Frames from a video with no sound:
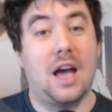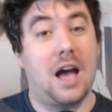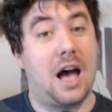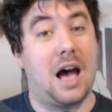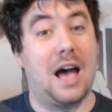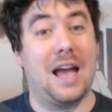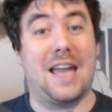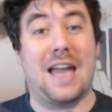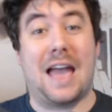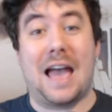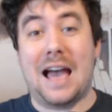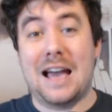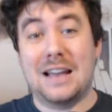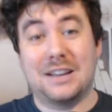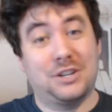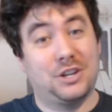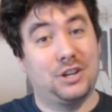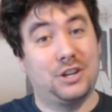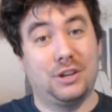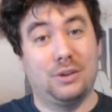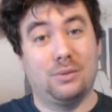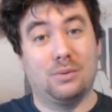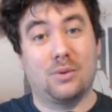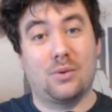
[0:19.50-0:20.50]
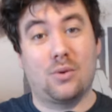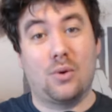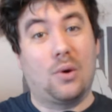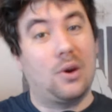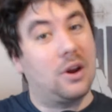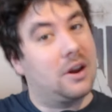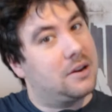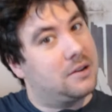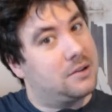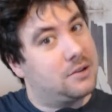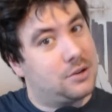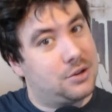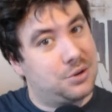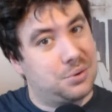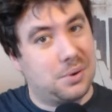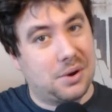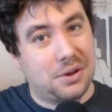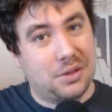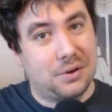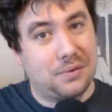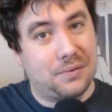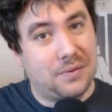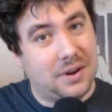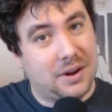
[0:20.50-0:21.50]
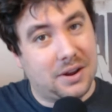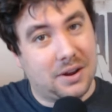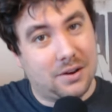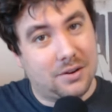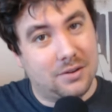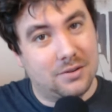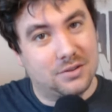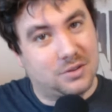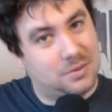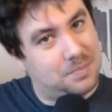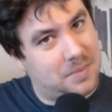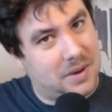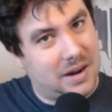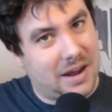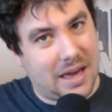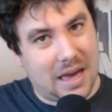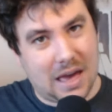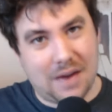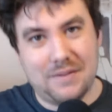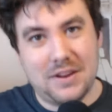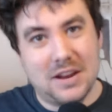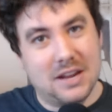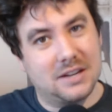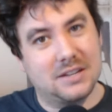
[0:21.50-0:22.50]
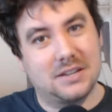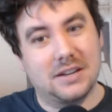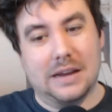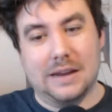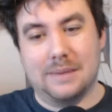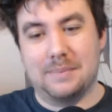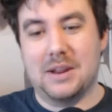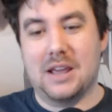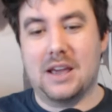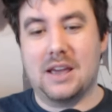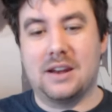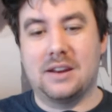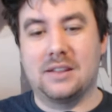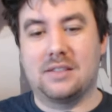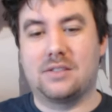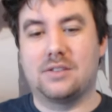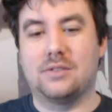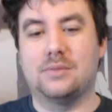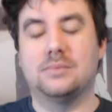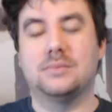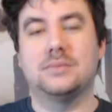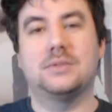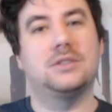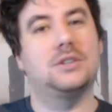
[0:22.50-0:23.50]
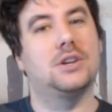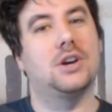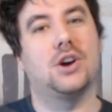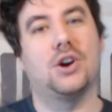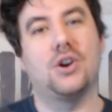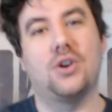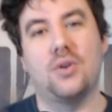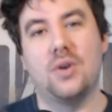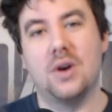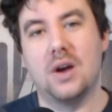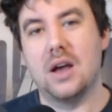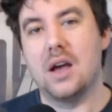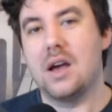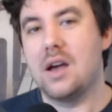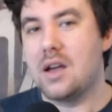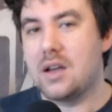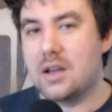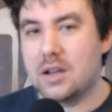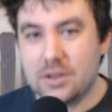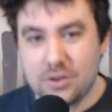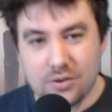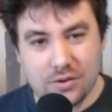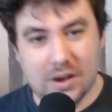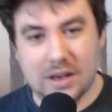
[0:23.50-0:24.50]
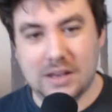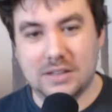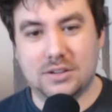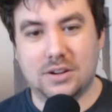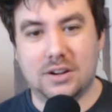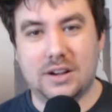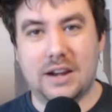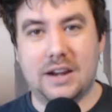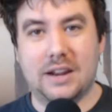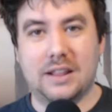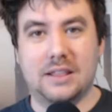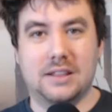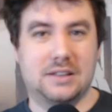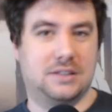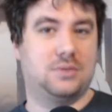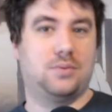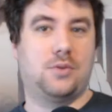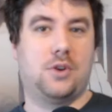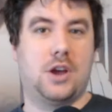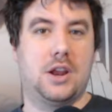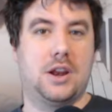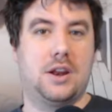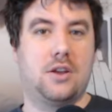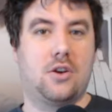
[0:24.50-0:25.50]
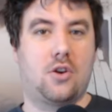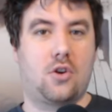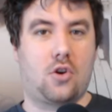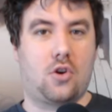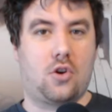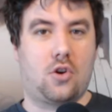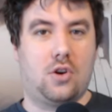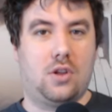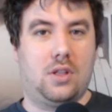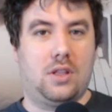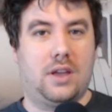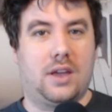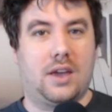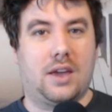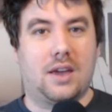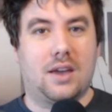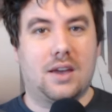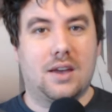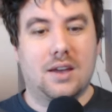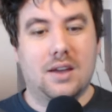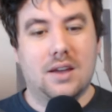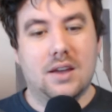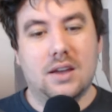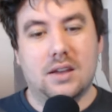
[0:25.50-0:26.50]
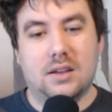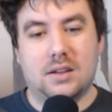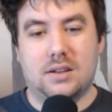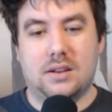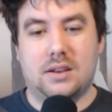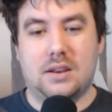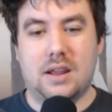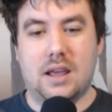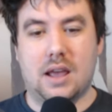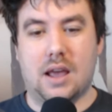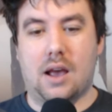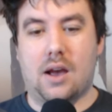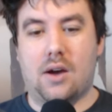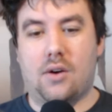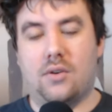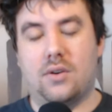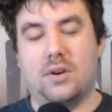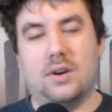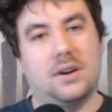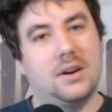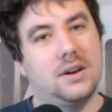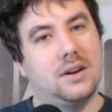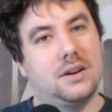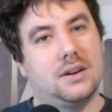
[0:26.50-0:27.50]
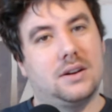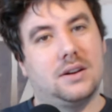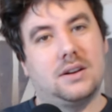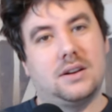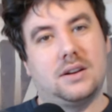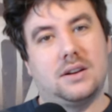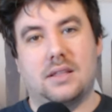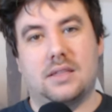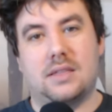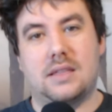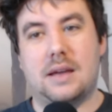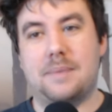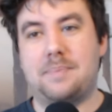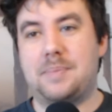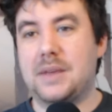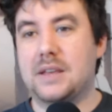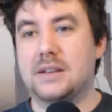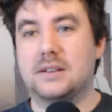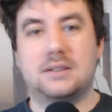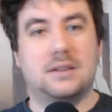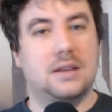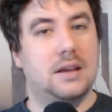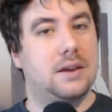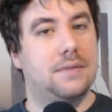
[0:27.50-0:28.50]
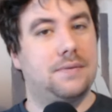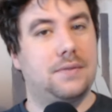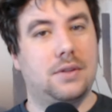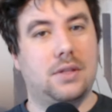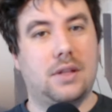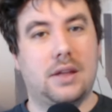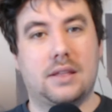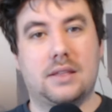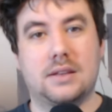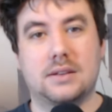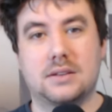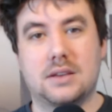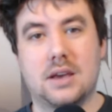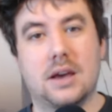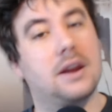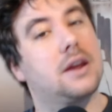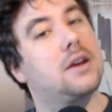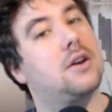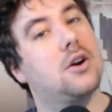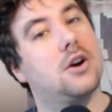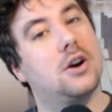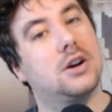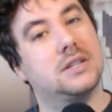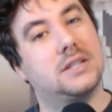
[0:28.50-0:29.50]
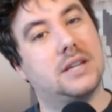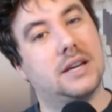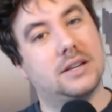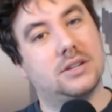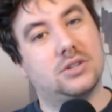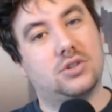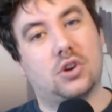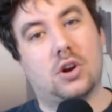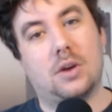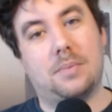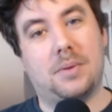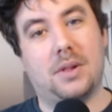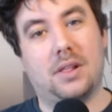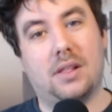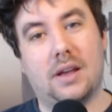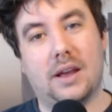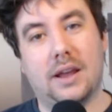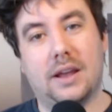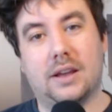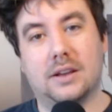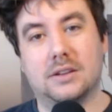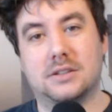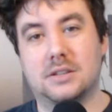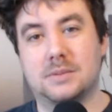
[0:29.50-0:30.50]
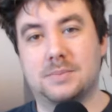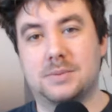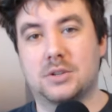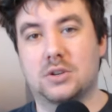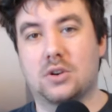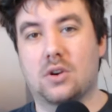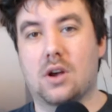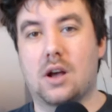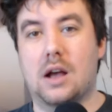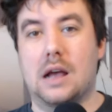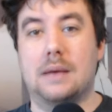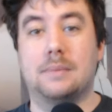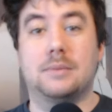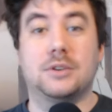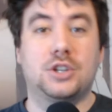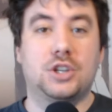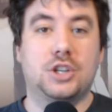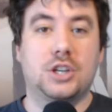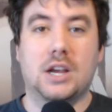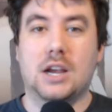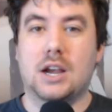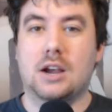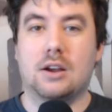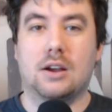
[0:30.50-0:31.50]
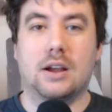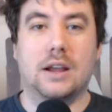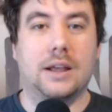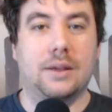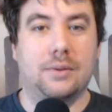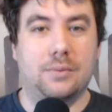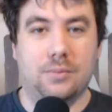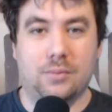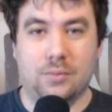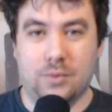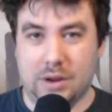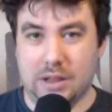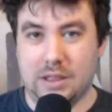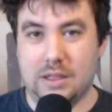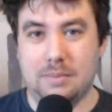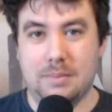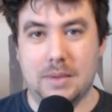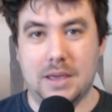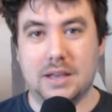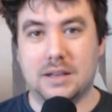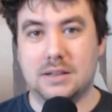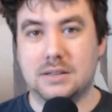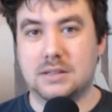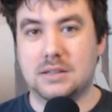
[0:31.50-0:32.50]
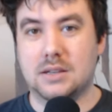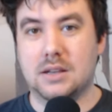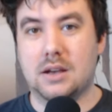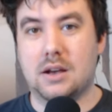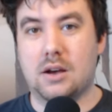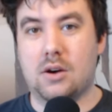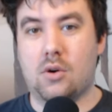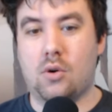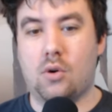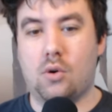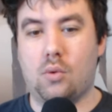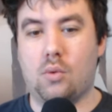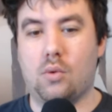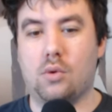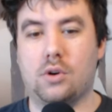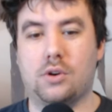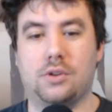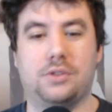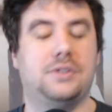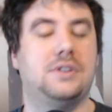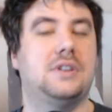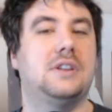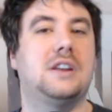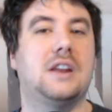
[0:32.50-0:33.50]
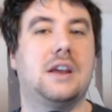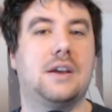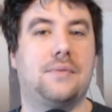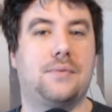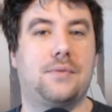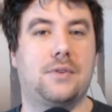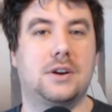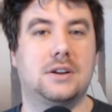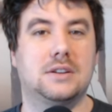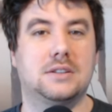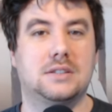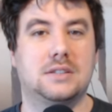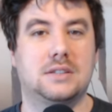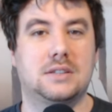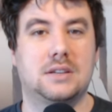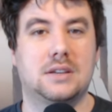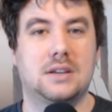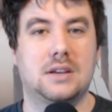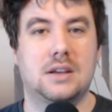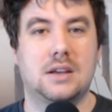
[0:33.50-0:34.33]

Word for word: I actually recorded two other videos, but I haven't had time to edit them, so you guys are getting this one early. Now, that being said, if you like this kind of content, drop a like, a subscribe, a share. It really makes a whole world of difference.